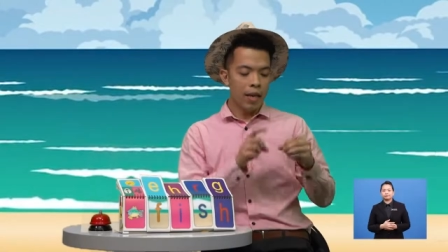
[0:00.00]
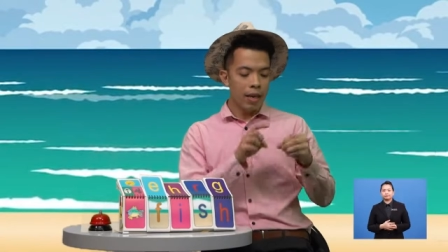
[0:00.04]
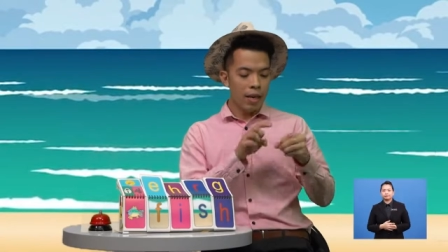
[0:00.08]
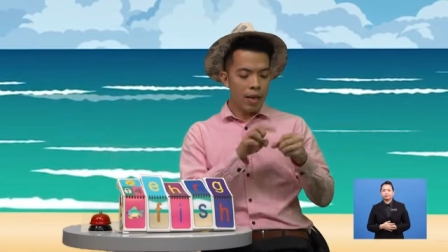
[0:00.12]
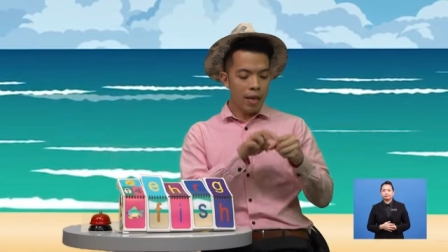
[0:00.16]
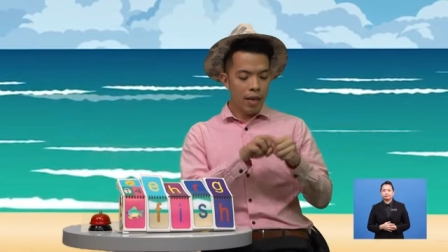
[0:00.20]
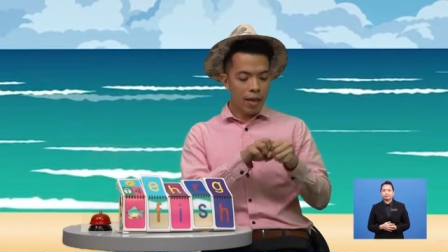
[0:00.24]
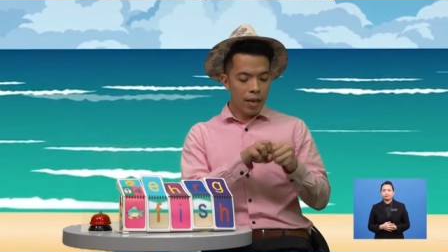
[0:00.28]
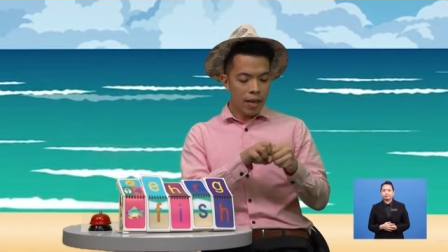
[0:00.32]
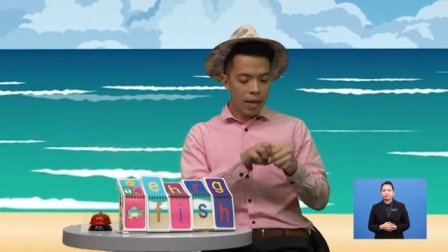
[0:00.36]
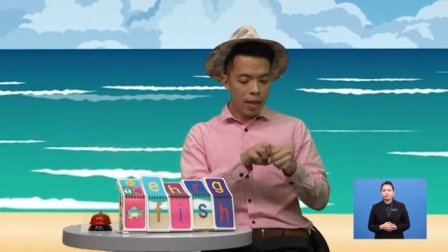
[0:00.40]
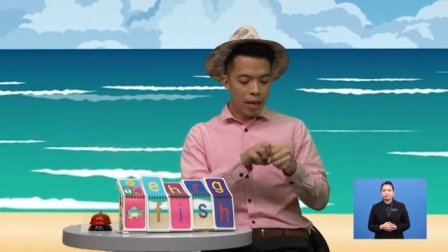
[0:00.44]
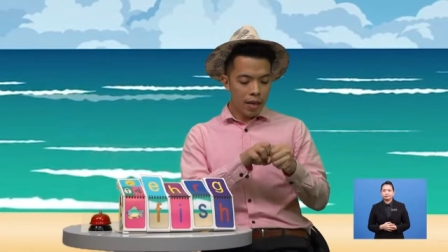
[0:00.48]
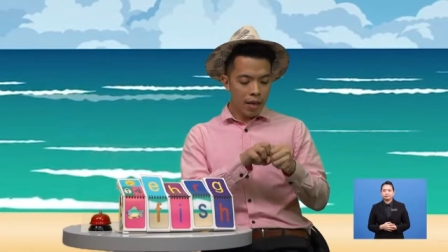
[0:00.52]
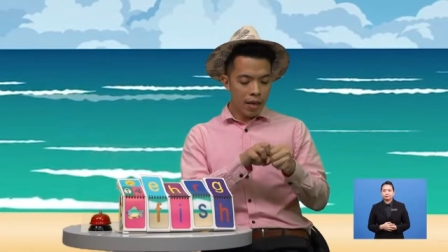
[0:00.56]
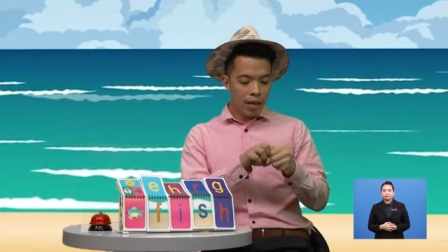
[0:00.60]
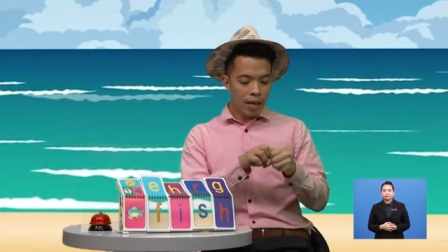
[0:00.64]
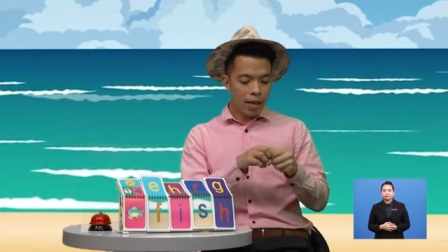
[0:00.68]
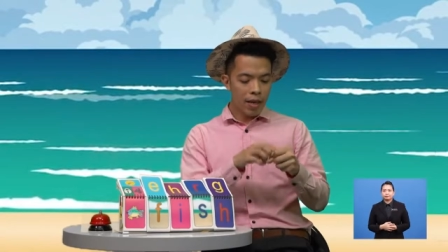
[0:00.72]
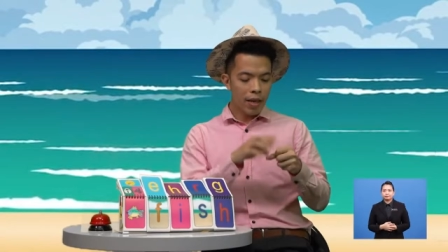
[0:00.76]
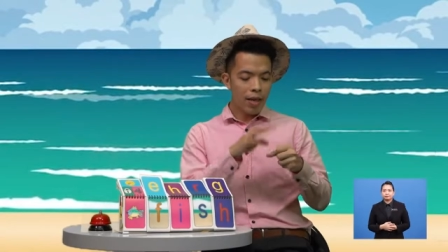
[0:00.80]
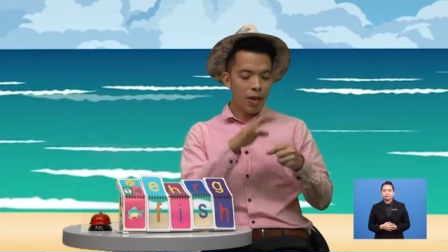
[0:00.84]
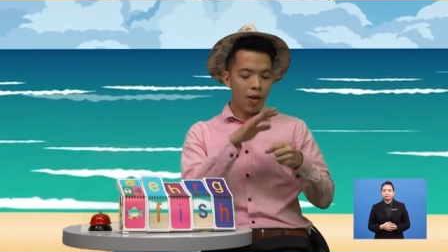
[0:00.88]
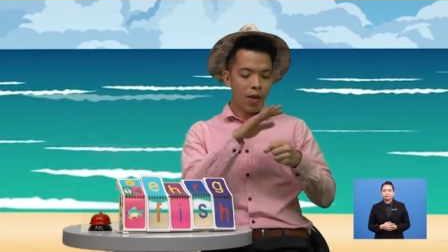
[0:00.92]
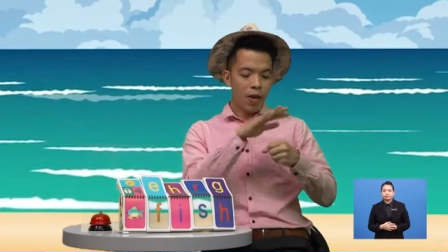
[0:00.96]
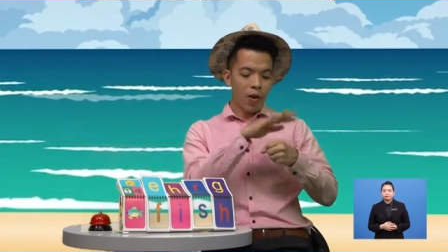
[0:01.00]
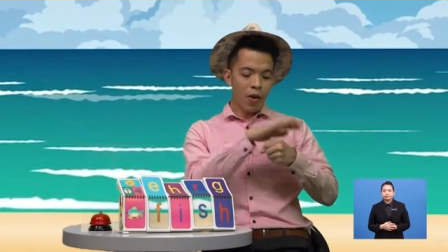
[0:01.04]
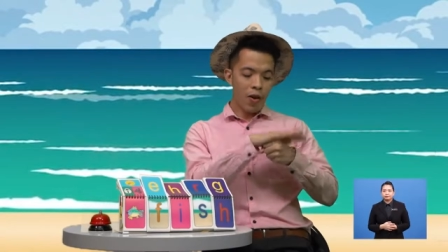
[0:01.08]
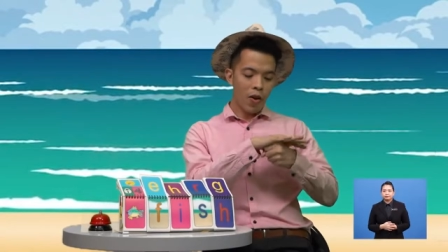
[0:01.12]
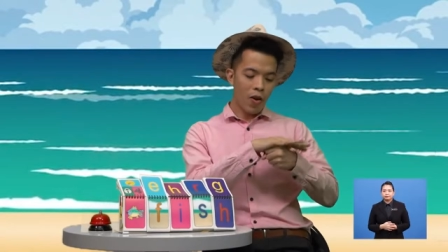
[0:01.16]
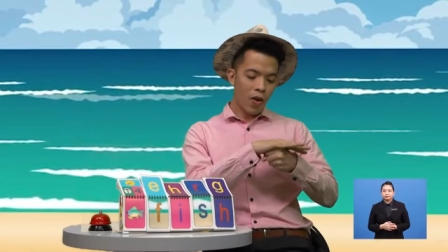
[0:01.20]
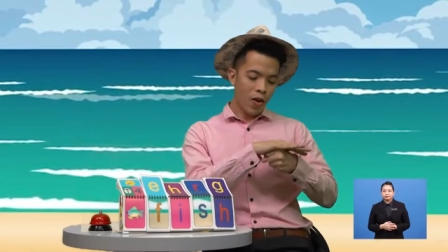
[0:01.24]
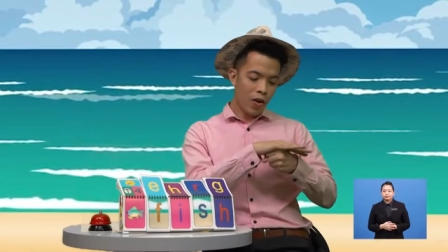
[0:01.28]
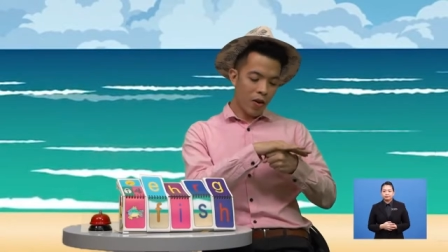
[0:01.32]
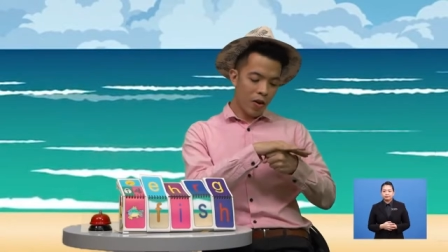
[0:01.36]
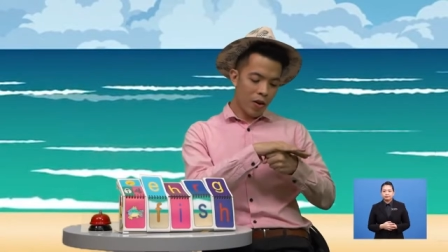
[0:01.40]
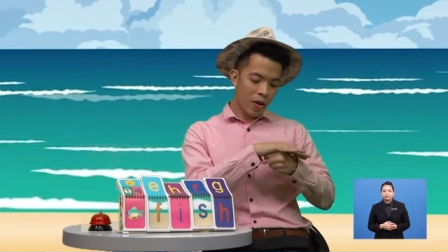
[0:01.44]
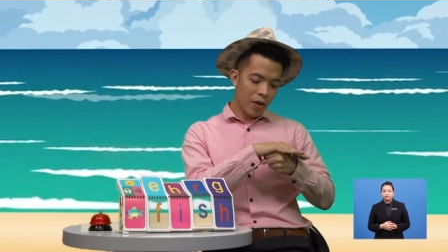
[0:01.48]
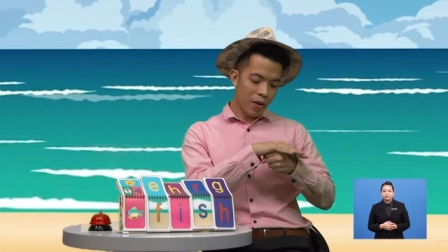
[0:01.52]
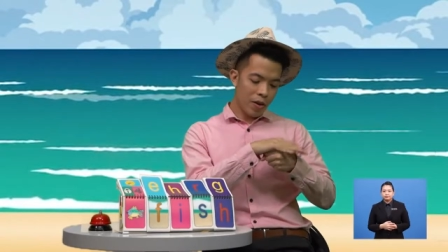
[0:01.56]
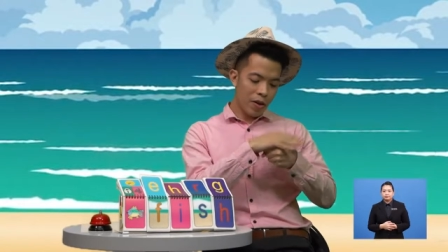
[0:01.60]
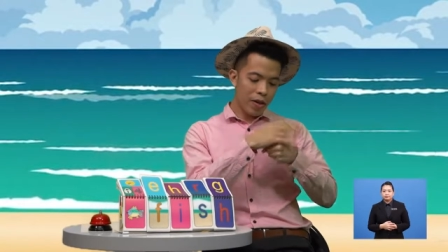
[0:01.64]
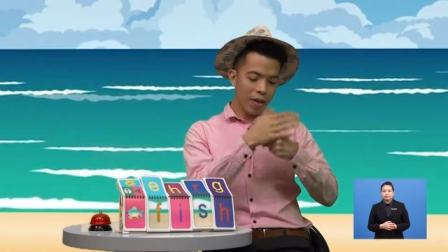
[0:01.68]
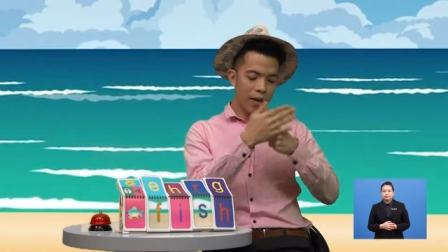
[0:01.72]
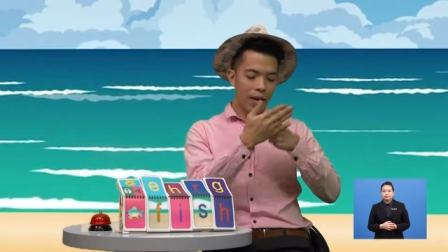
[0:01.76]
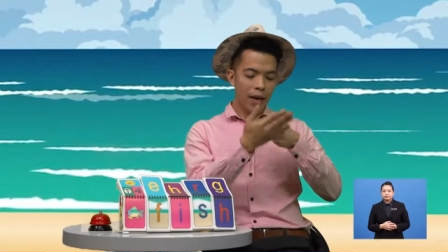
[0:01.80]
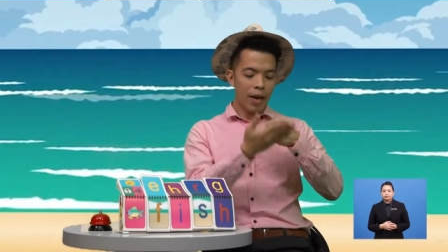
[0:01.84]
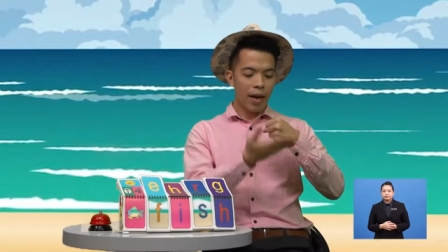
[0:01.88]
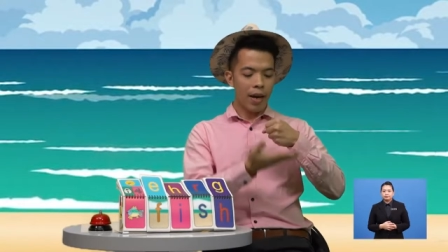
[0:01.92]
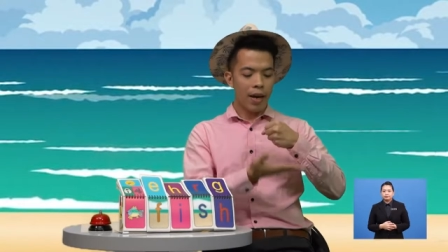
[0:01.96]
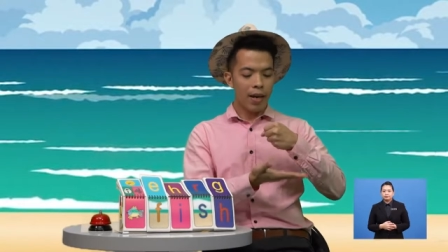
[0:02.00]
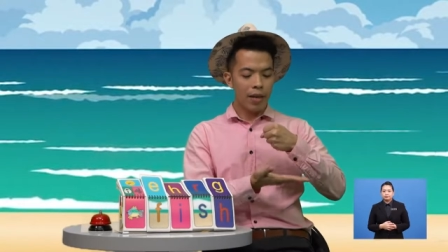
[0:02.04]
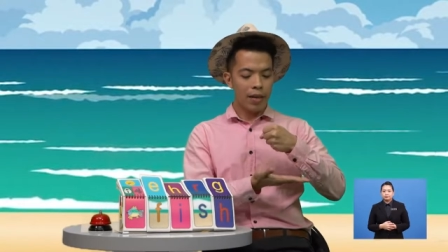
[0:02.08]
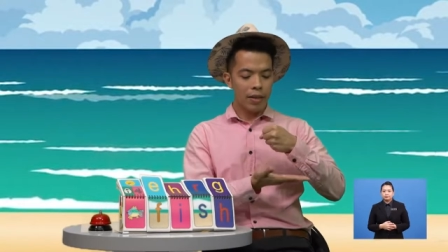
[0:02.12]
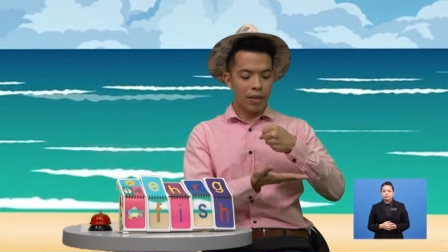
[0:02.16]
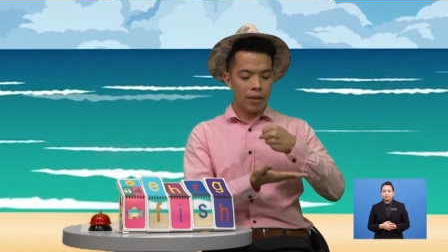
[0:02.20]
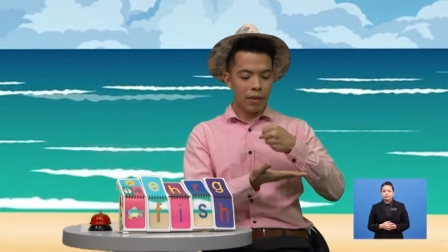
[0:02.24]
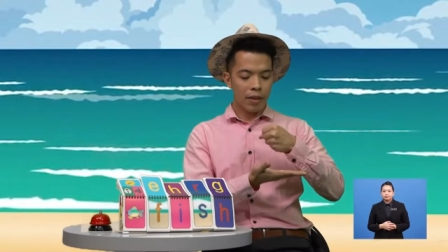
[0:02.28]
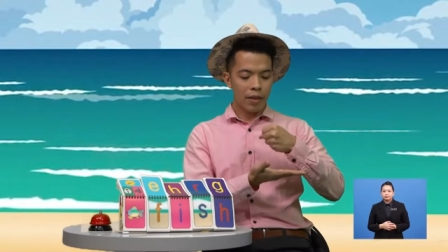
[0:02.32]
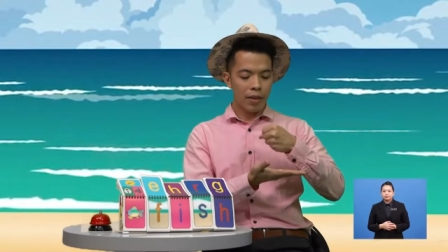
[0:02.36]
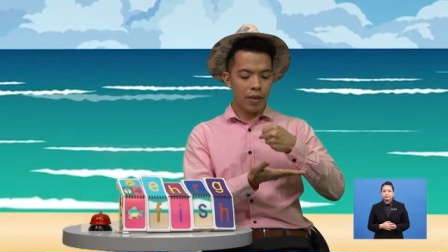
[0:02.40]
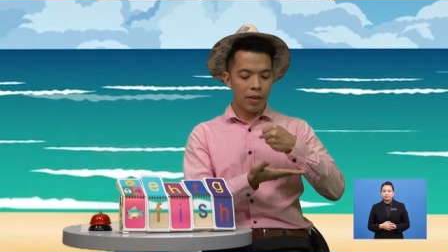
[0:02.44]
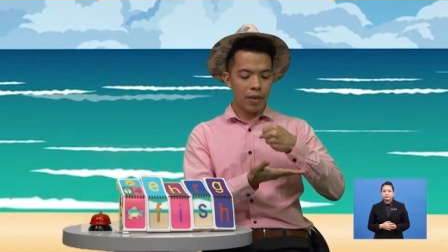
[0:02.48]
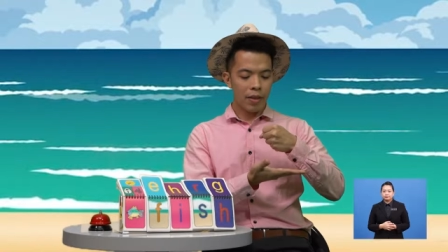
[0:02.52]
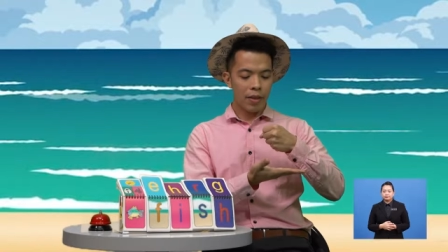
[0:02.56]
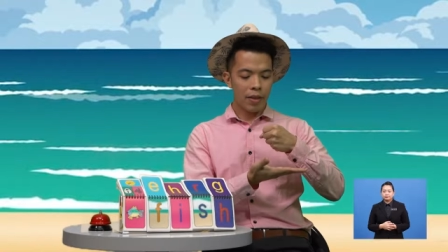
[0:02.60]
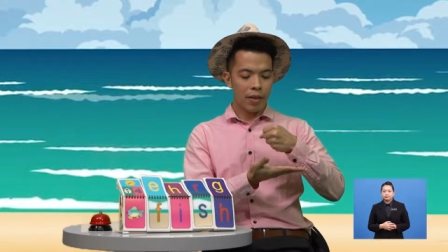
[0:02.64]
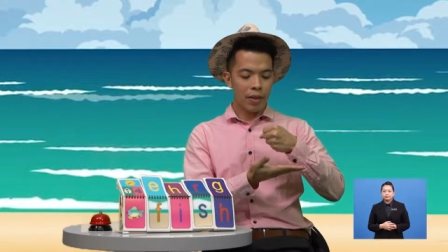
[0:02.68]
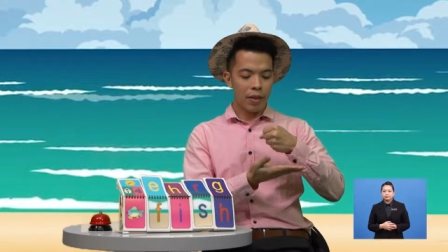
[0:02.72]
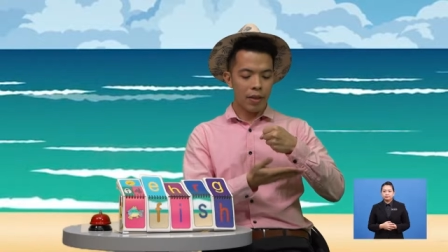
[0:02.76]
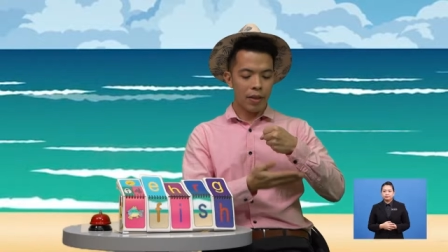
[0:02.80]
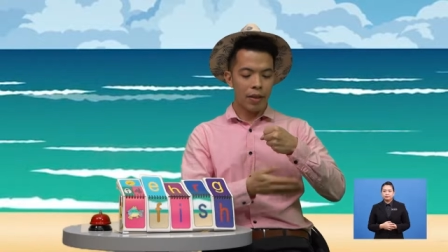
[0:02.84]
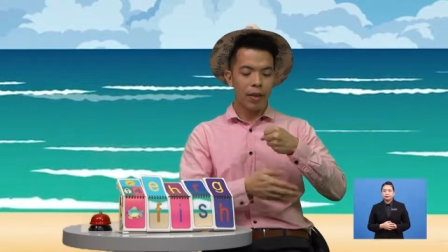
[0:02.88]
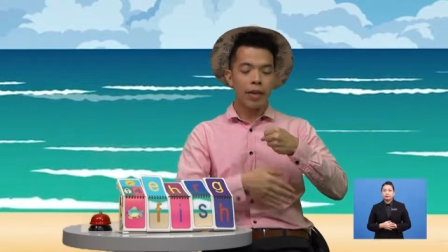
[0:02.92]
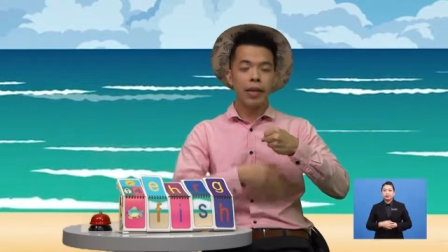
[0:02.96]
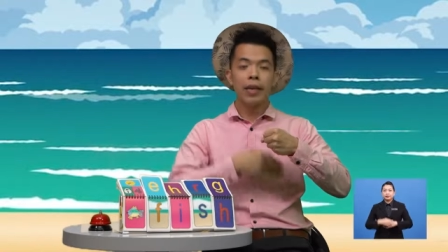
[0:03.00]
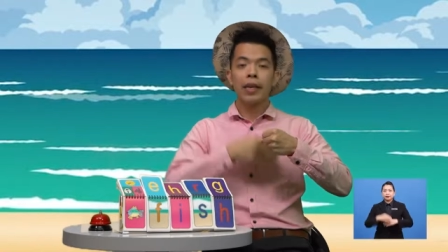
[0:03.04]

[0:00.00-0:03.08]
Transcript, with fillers: In, on, under,